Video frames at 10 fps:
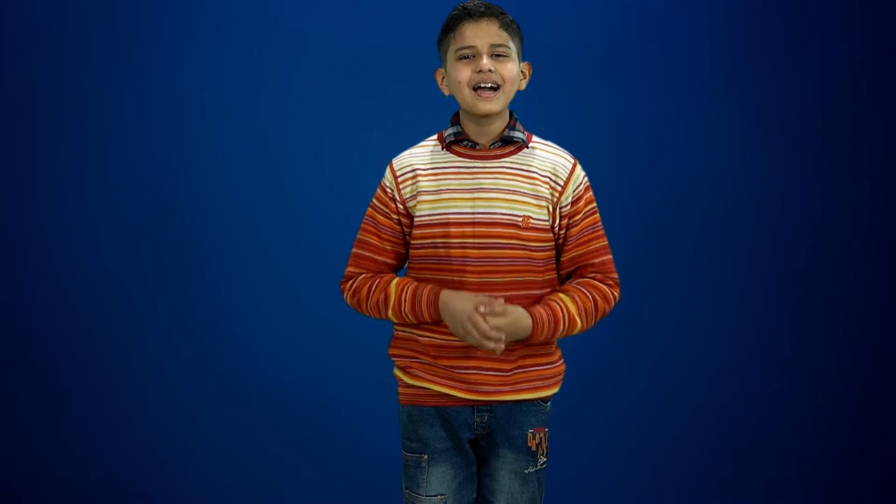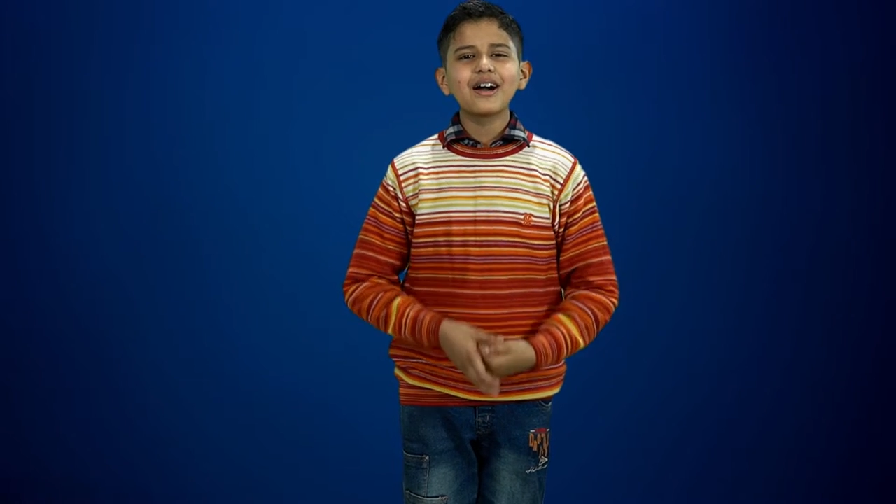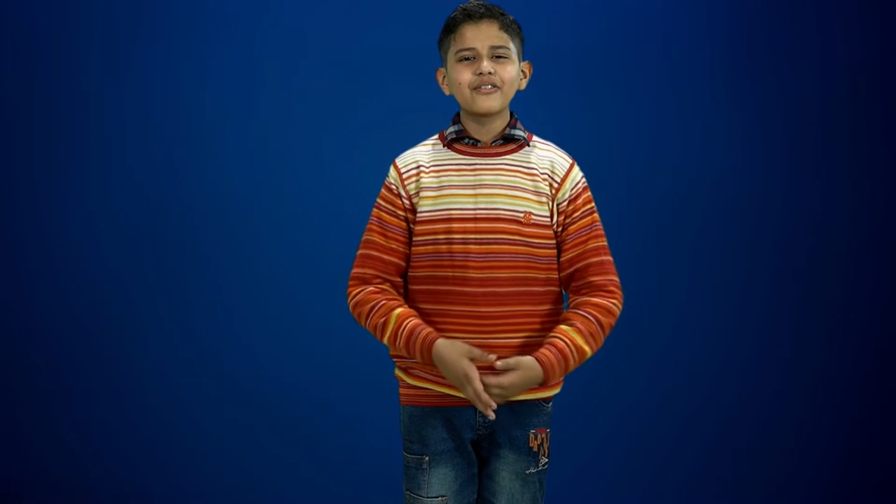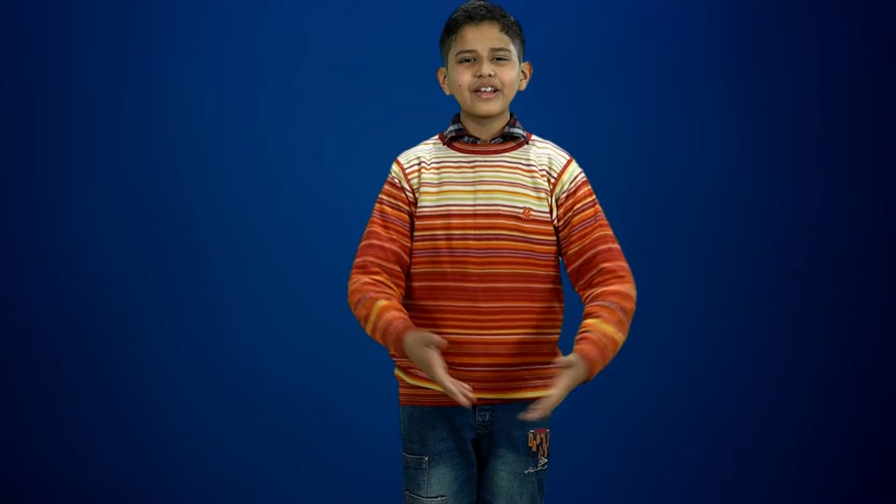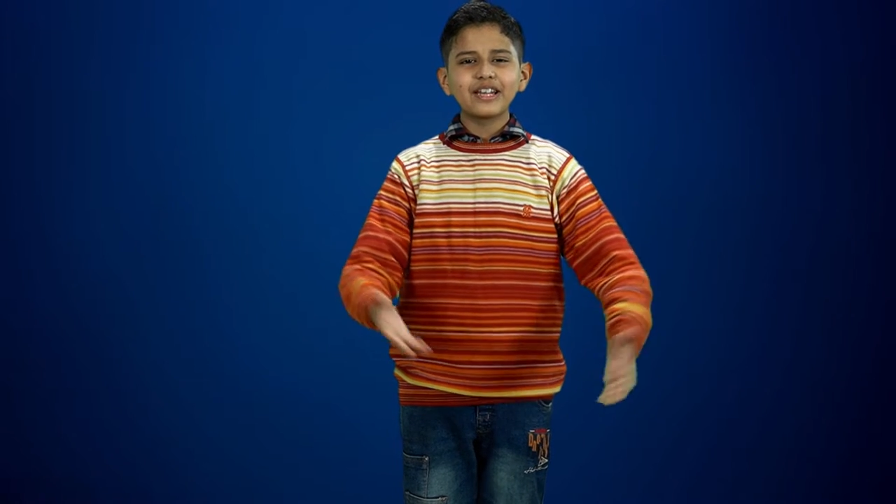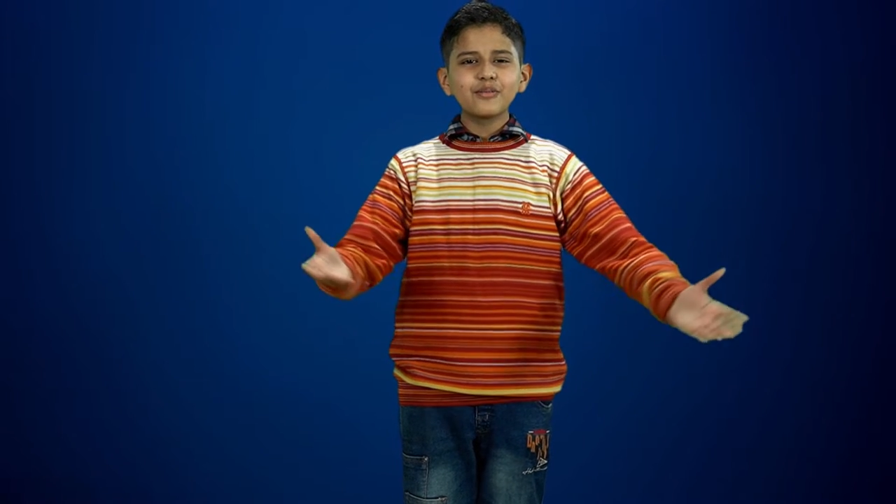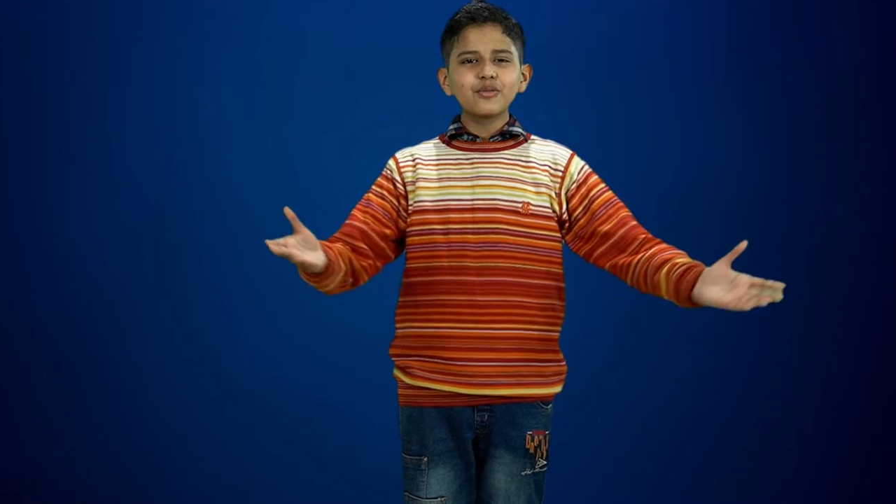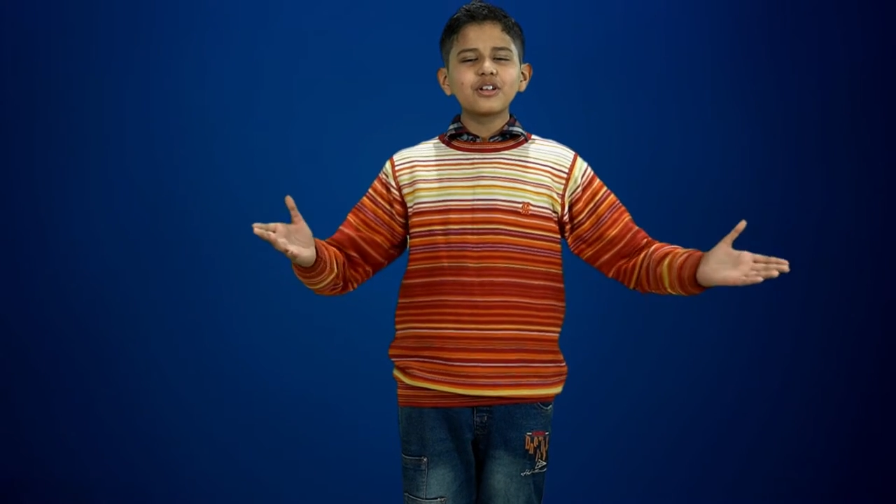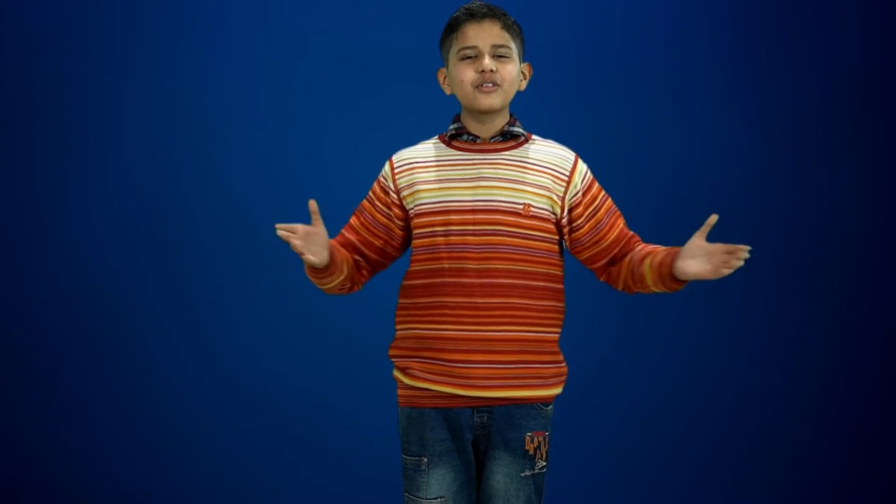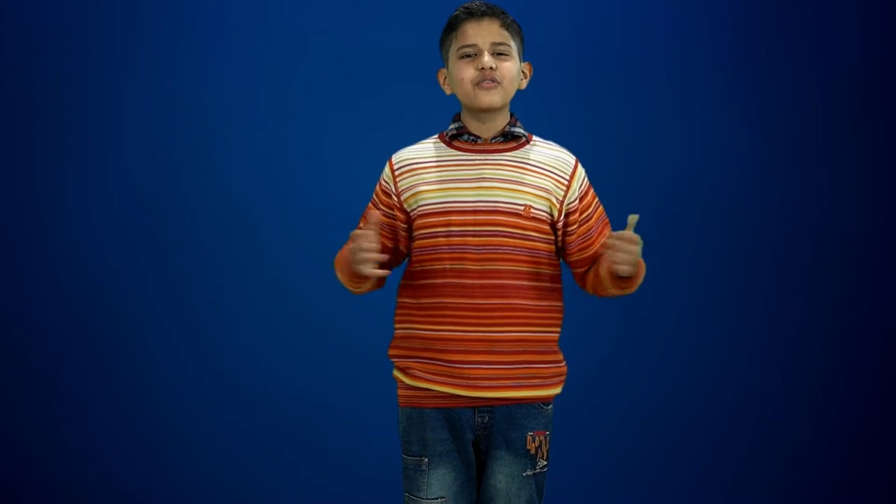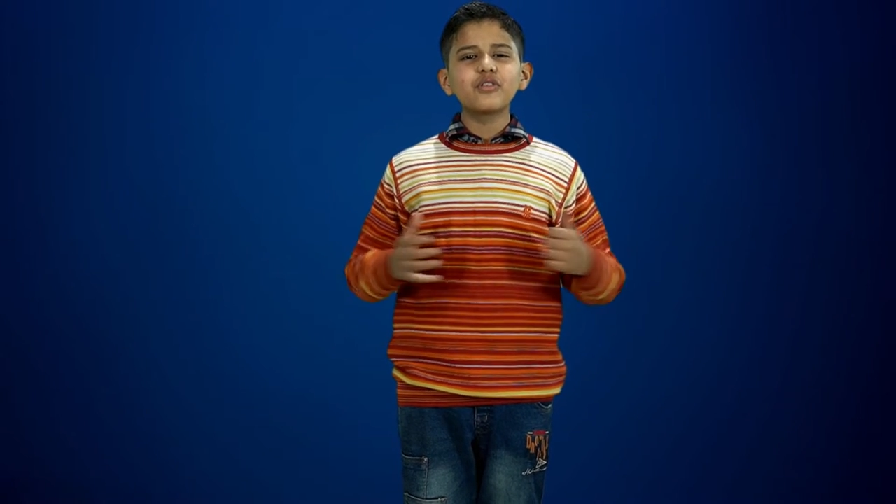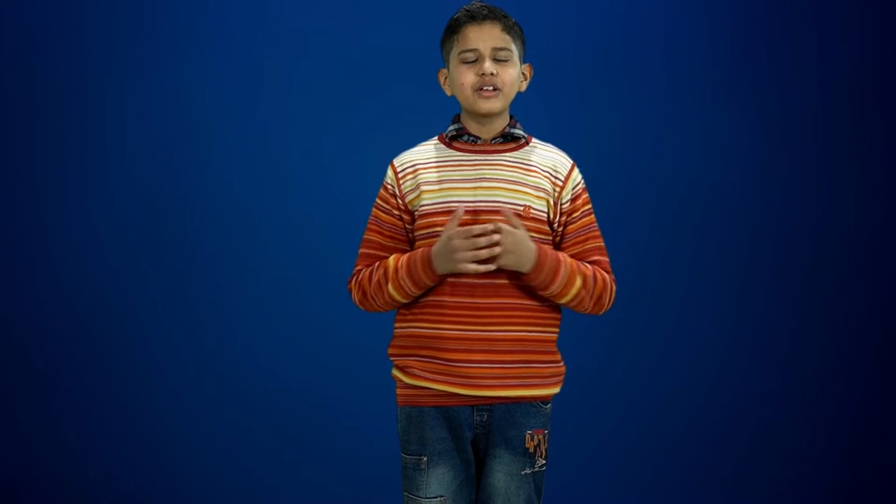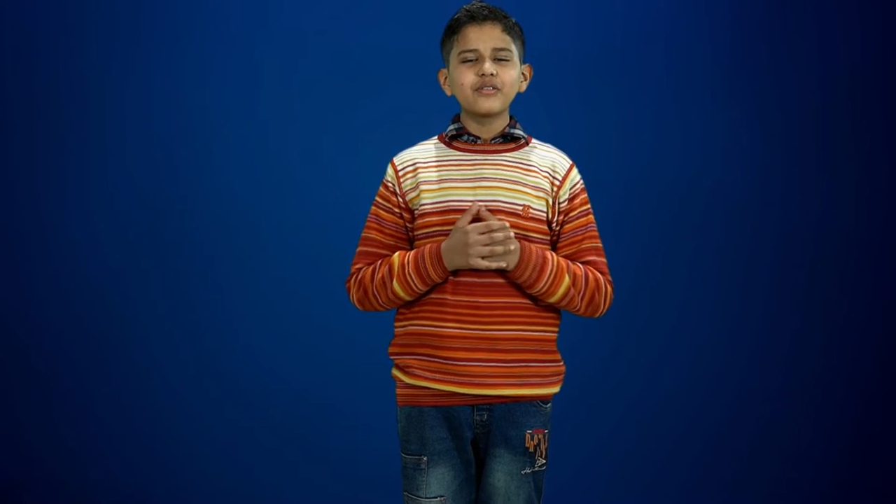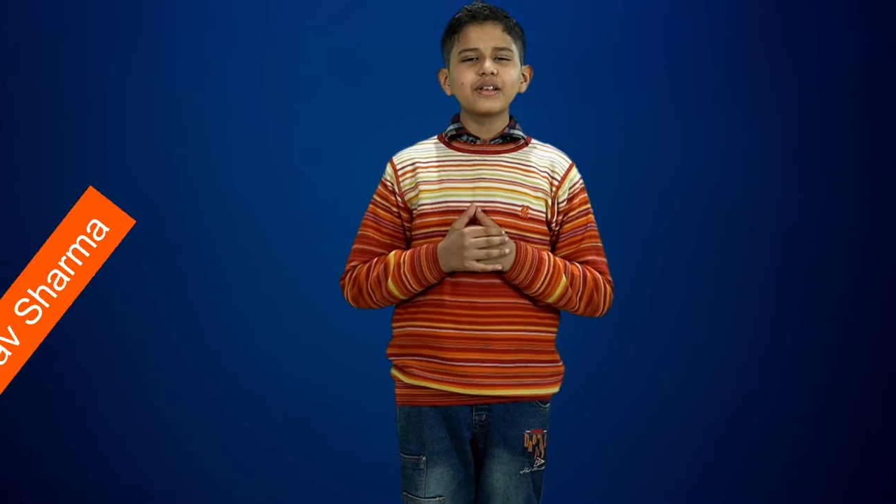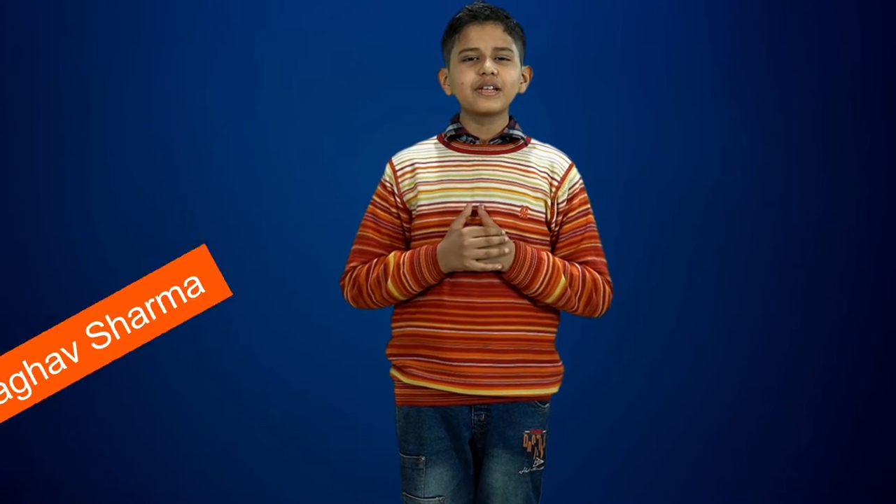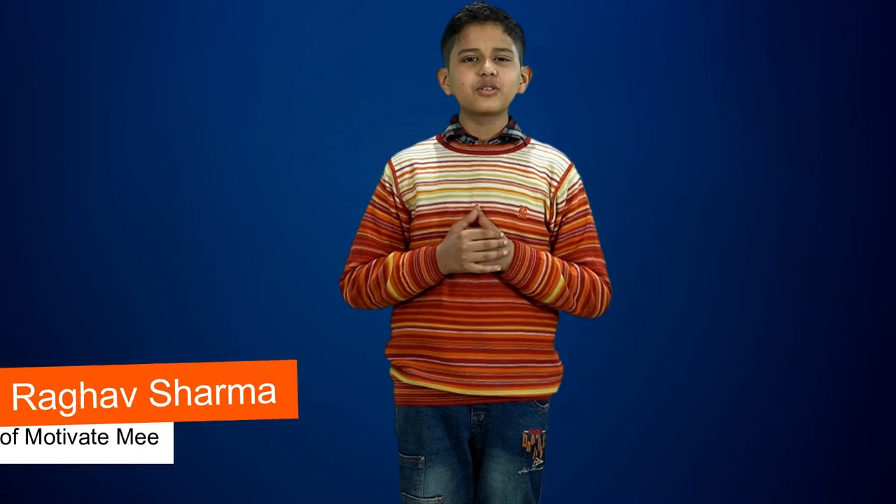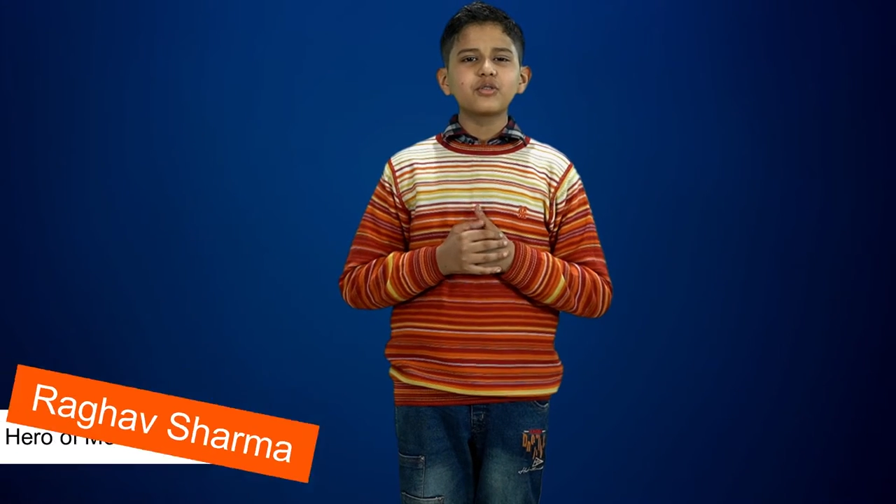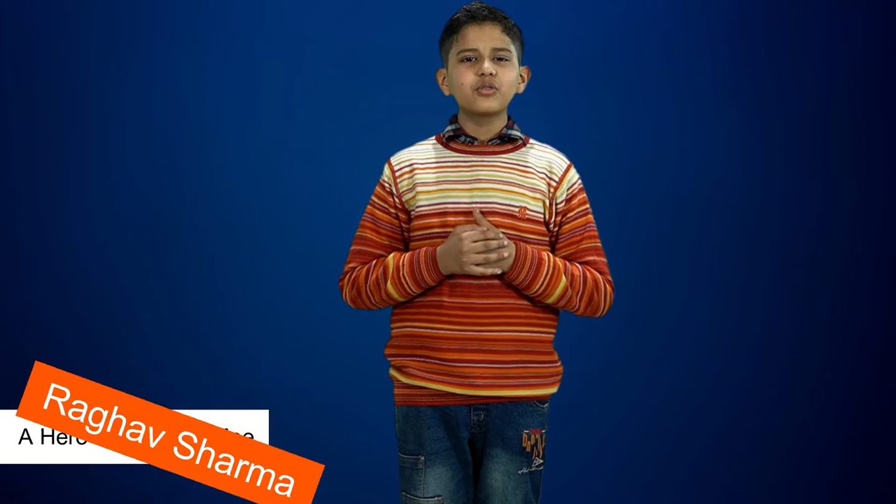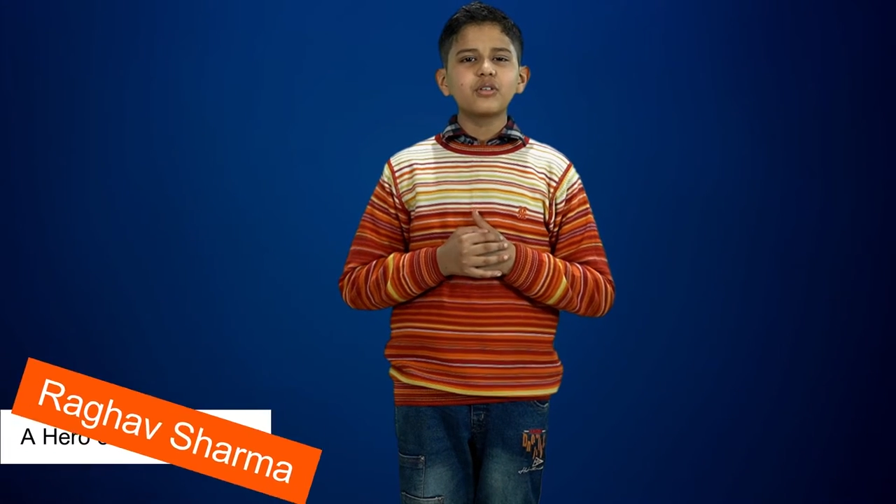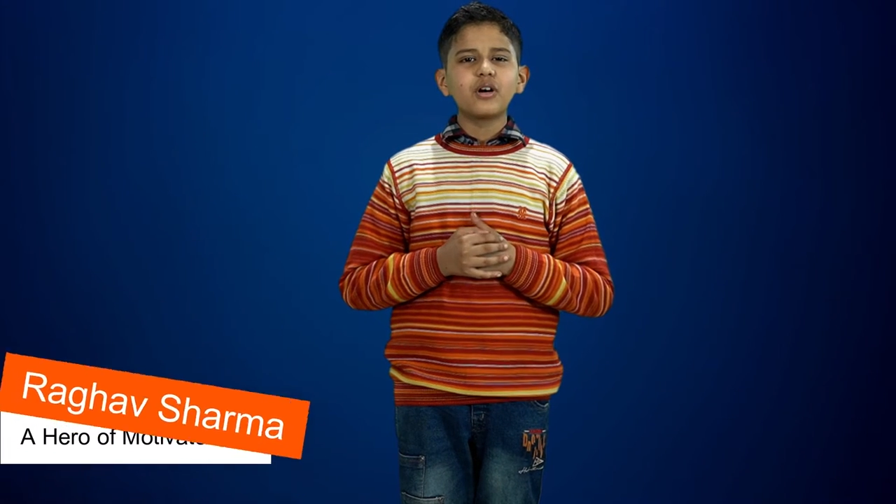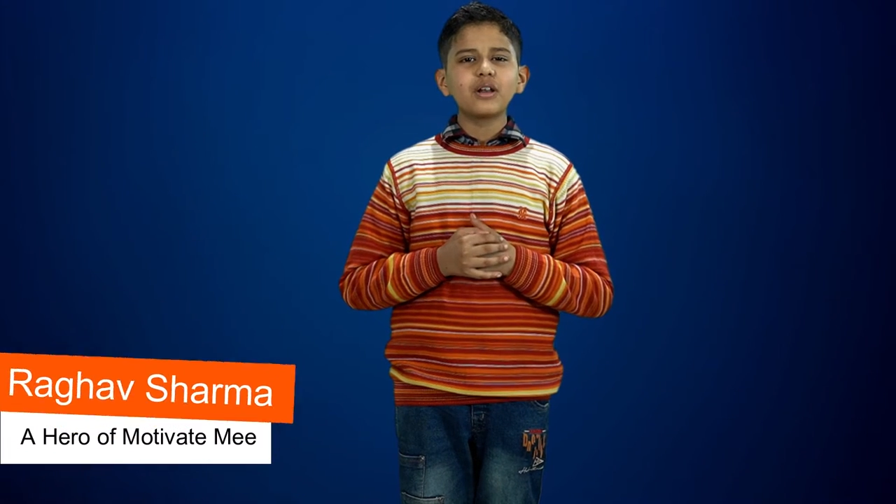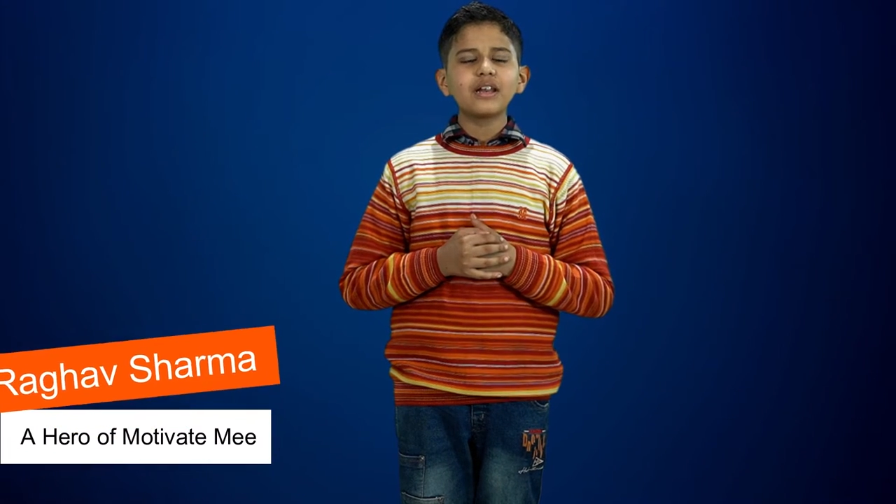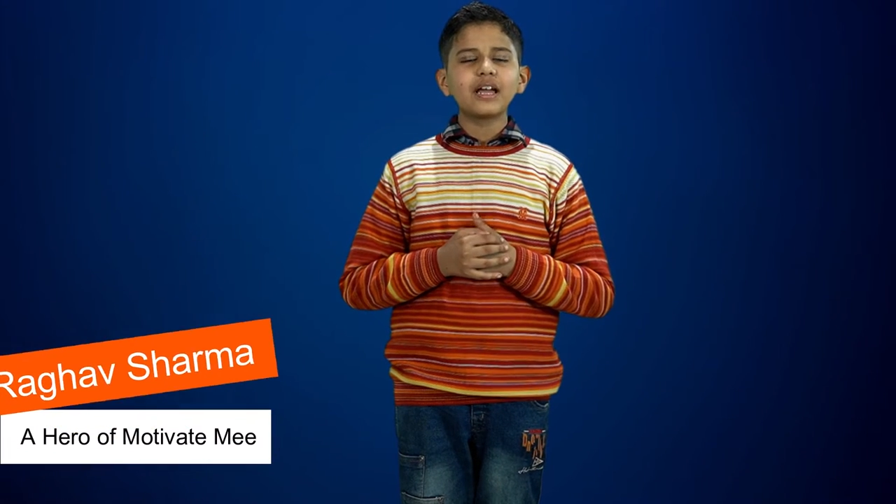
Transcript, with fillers: A very beautiful evening to all.